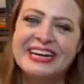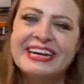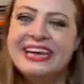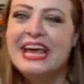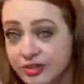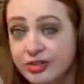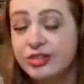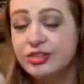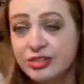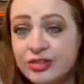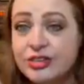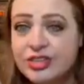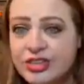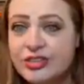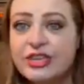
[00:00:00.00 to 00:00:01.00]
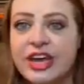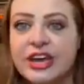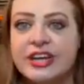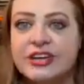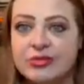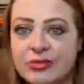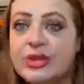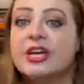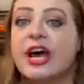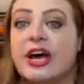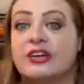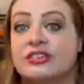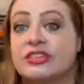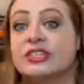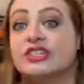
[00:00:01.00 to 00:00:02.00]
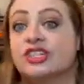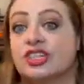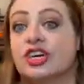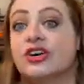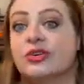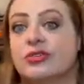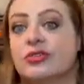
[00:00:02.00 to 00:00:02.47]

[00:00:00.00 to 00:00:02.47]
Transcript: You get it, reality show.